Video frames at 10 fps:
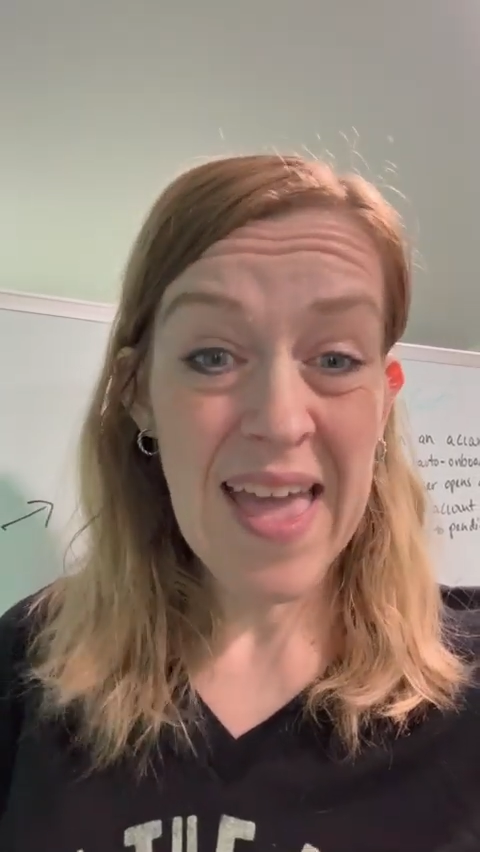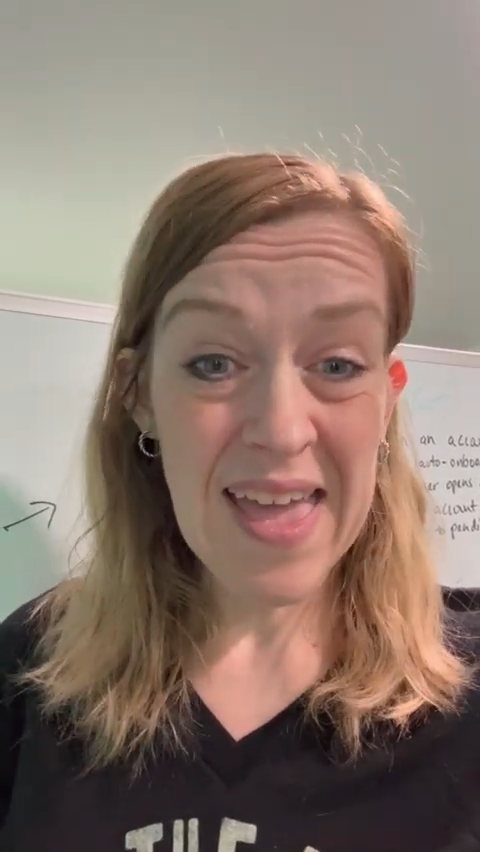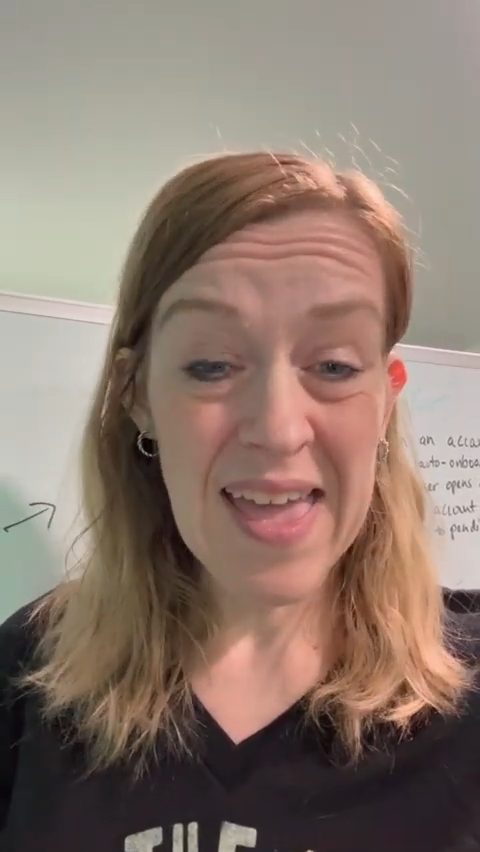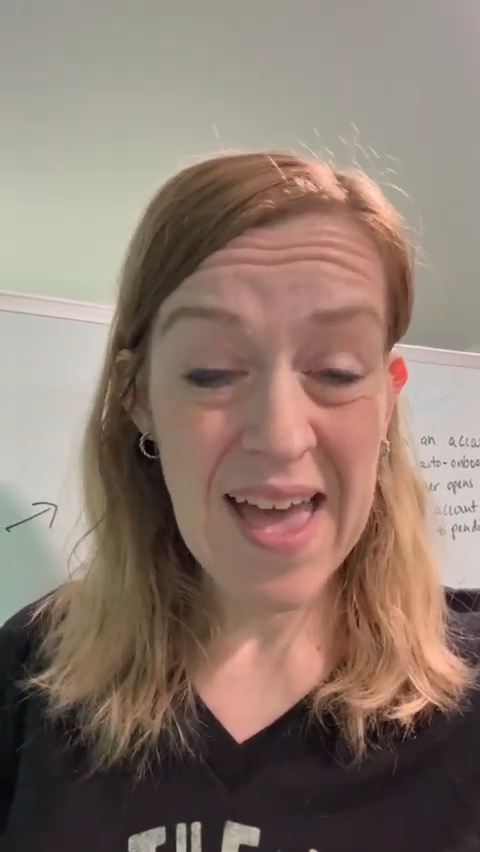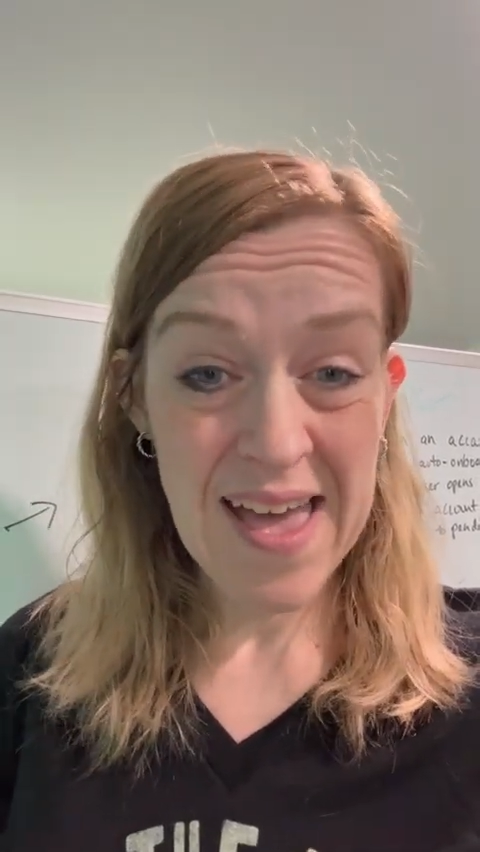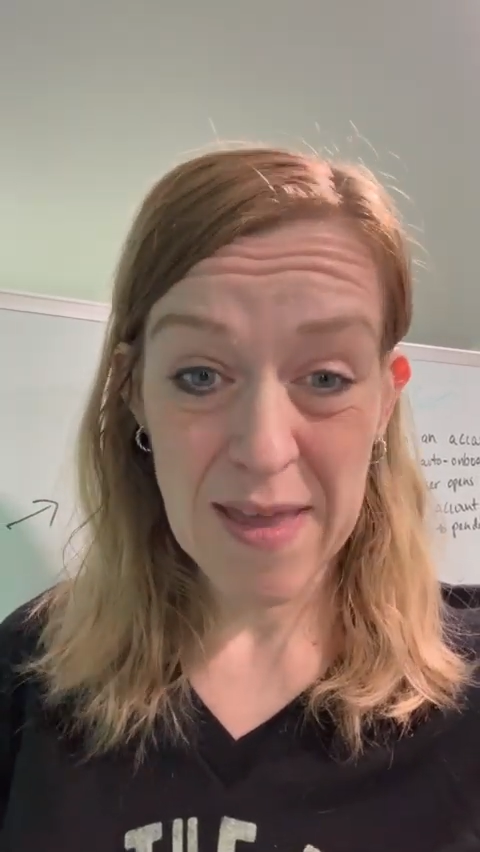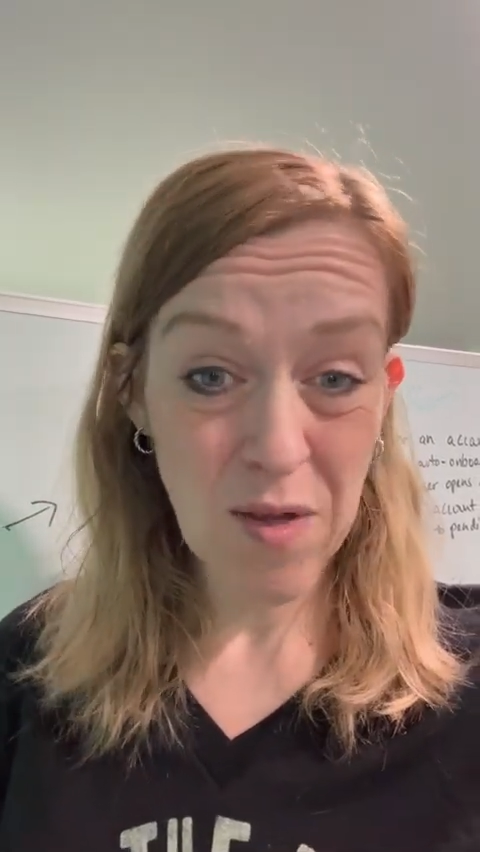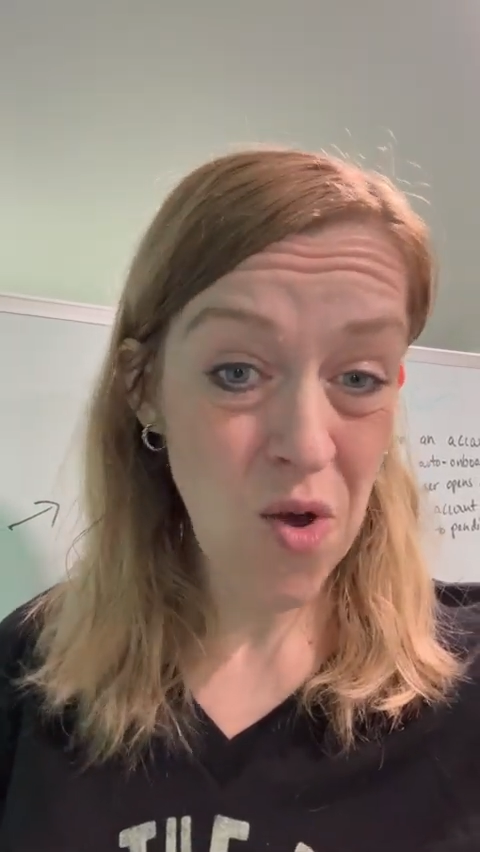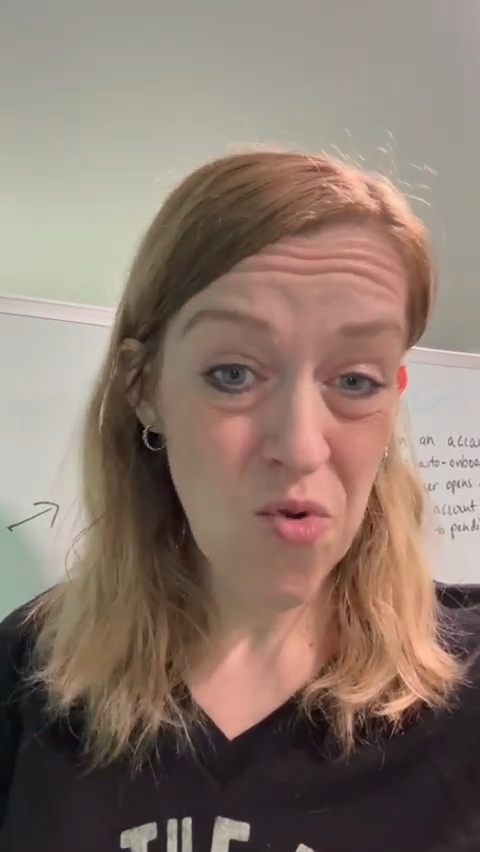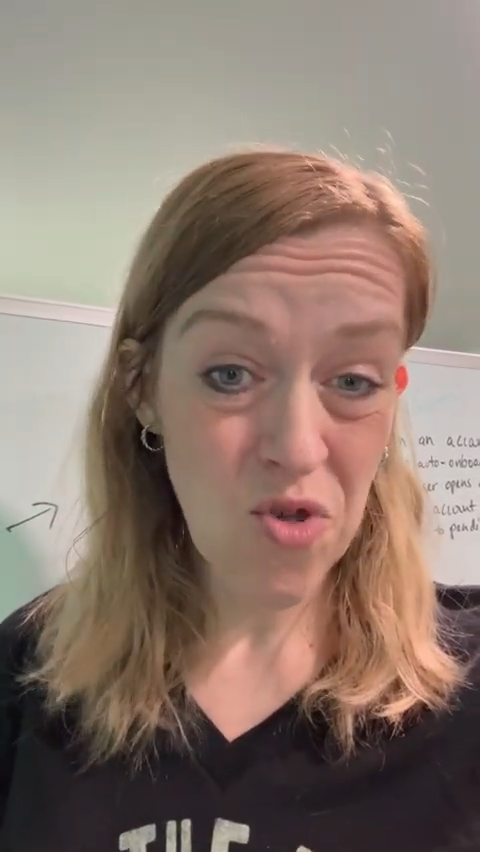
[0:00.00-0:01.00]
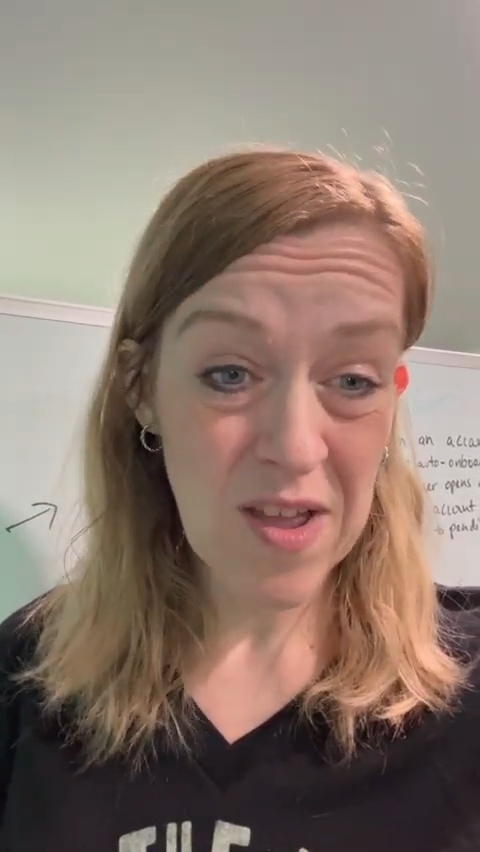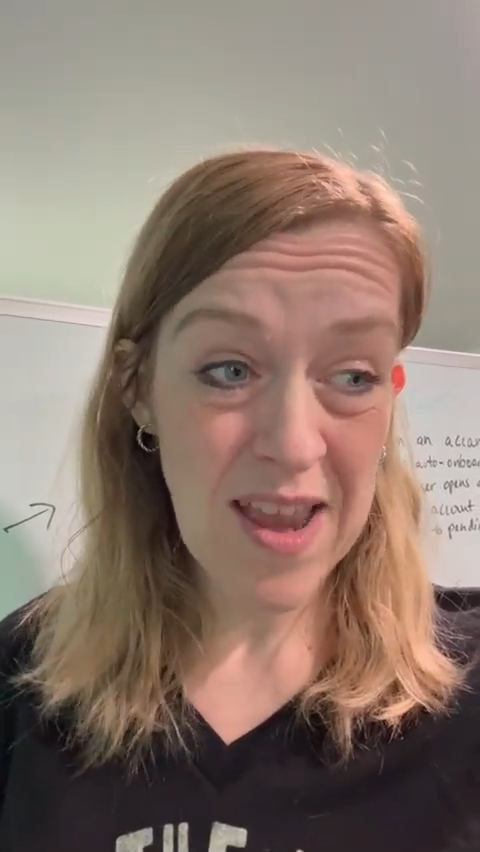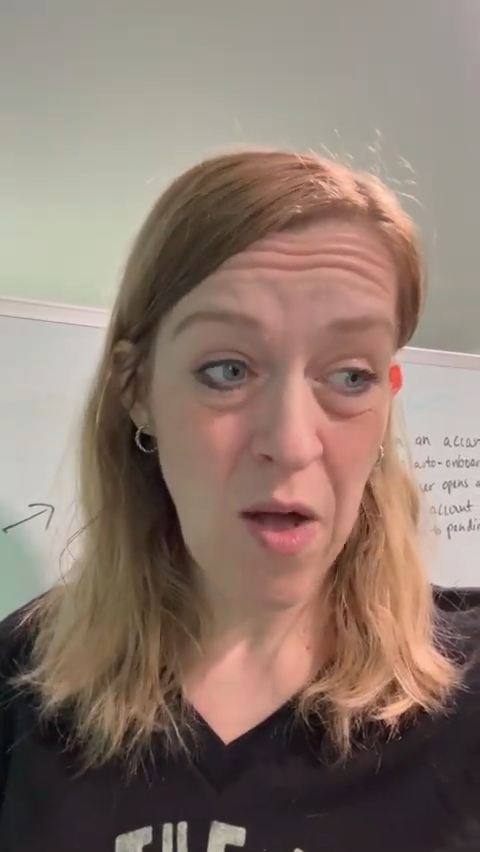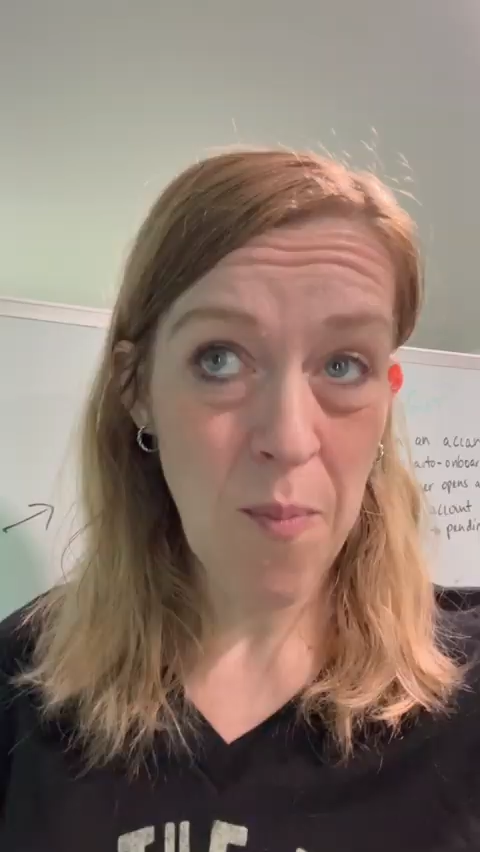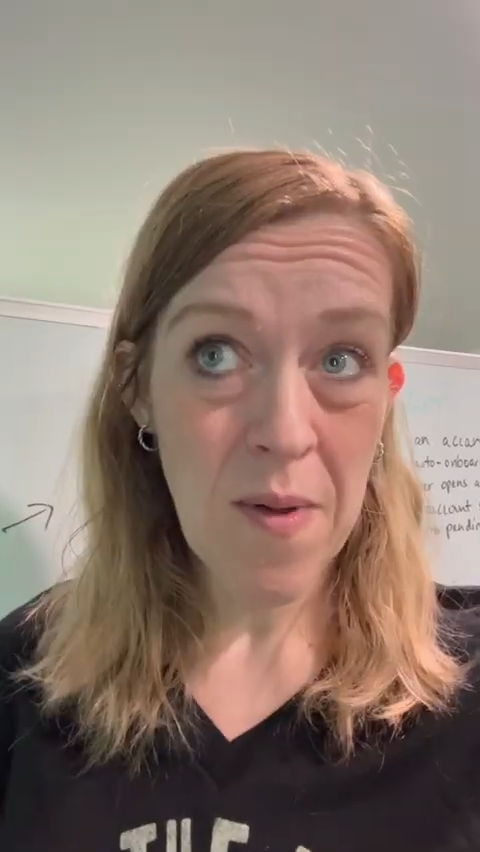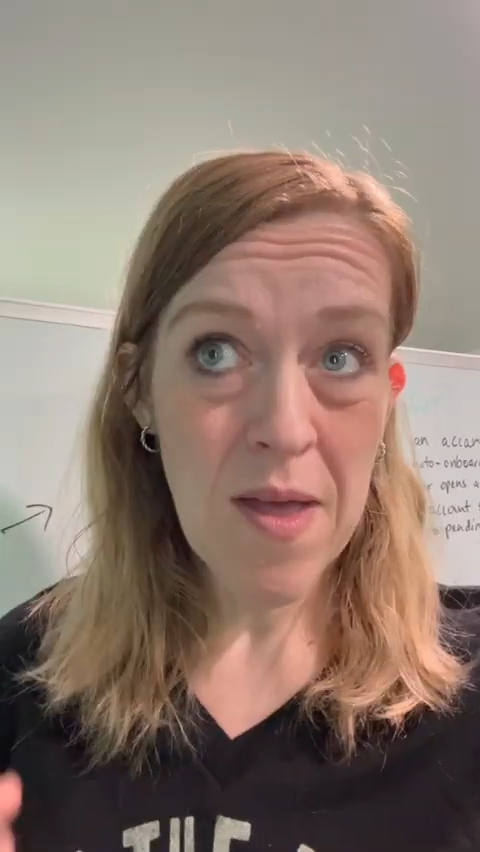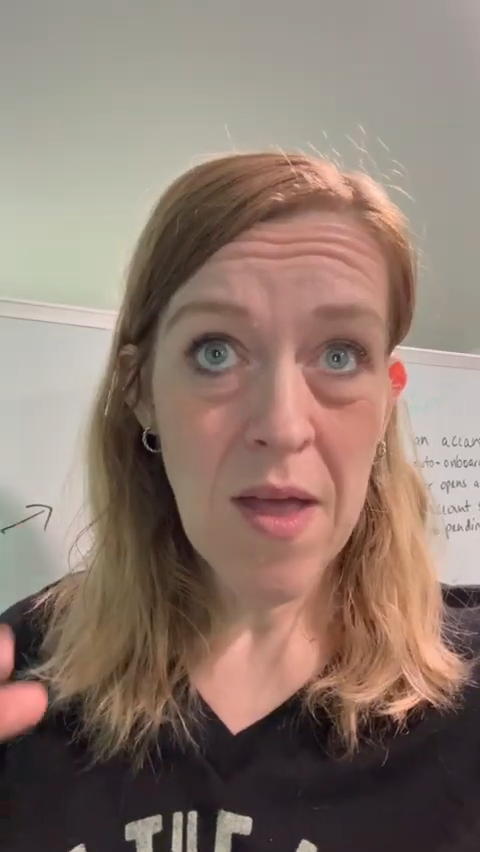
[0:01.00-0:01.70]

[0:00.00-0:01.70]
AI as coach can help